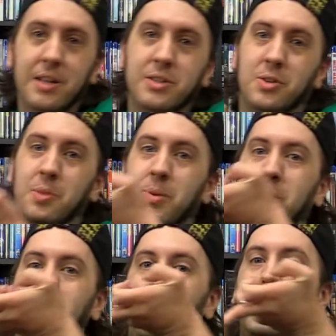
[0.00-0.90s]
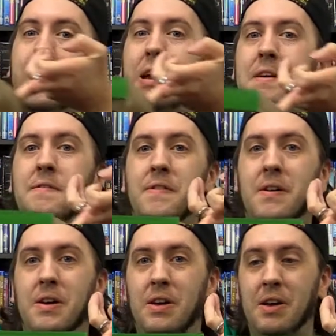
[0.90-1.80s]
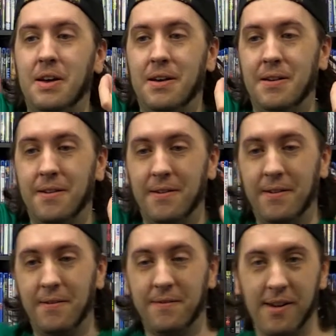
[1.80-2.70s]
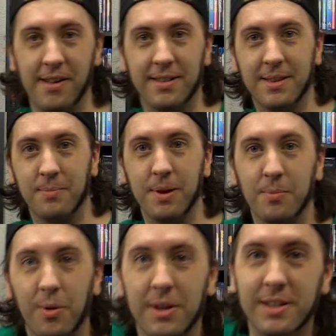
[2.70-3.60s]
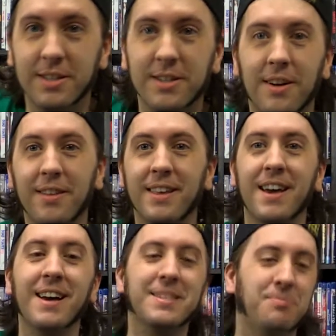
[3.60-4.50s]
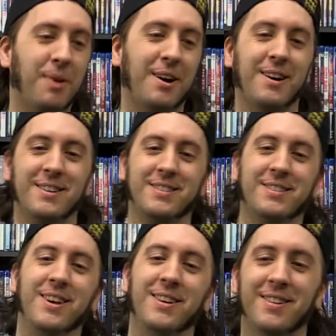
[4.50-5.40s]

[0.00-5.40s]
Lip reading: so it appears we have Fallout the Pip-Boy edition on the Xbox.